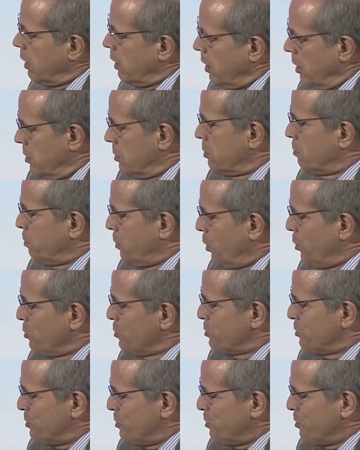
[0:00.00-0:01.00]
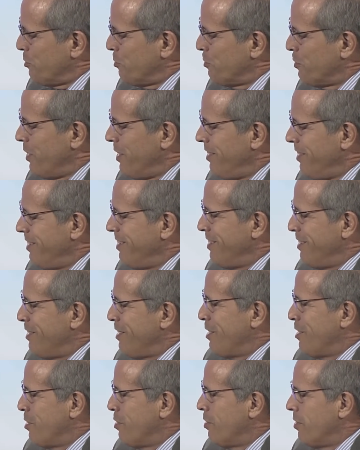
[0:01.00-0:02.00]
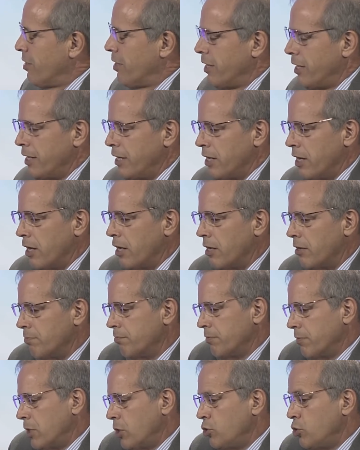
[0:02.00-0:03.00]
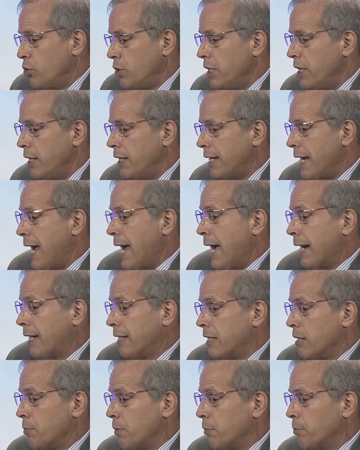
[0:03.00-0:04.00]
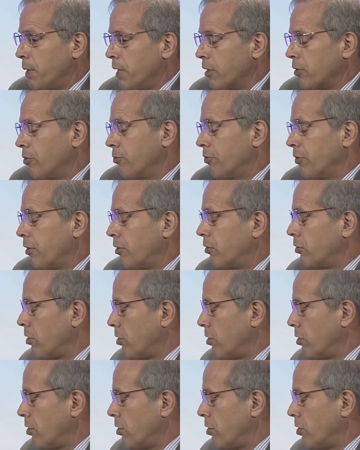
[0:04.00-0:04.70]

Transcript: as opposed to uh, a uh, unique academic medical center in